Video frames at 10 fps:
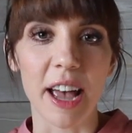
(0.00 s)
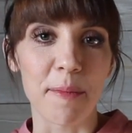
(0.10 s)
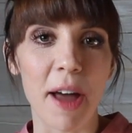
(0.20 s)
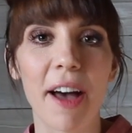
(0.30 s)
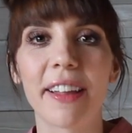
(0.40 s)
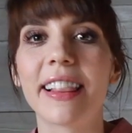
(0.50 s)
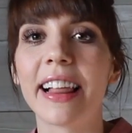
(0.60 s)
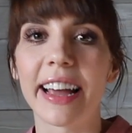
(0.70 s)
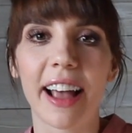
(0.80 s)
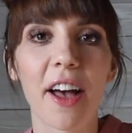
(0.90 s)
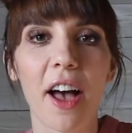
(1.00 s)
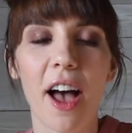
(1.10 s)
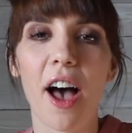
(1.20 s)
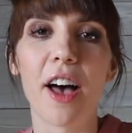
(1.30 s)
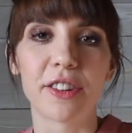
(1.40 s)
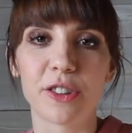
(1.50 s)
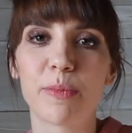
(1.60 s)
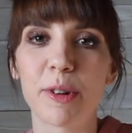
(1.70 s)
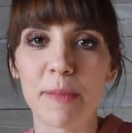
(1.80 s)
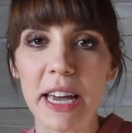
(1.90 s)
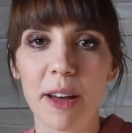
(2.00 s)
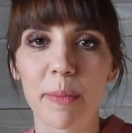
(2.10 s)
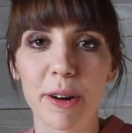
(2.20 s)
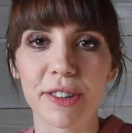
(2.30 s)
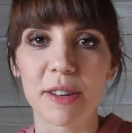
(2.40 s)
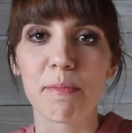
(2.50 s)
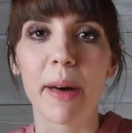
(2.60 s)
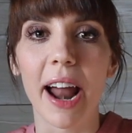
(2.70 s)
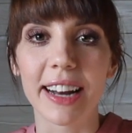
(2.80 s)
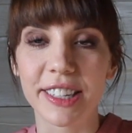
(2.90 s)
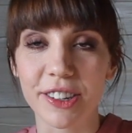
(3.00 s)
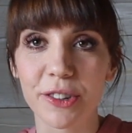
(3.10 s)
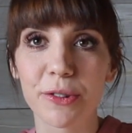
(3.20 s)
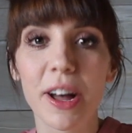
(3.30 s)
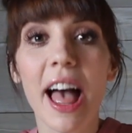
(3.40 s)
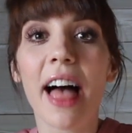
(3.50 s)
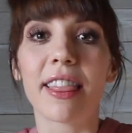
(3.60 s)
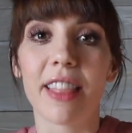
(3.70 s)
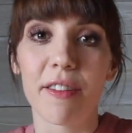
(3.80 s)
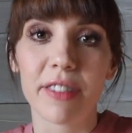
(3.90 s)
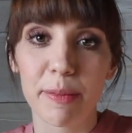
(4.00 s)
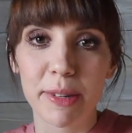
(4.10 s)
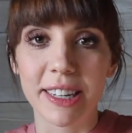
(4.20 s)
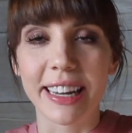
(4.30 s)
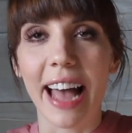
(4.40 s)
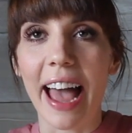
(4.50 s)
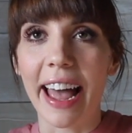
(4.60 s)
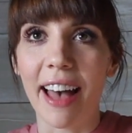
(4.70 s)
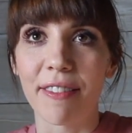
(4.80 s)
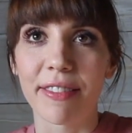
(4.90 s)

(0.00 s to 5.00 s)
I'm not like a super makeup person, but I do love lipstick. I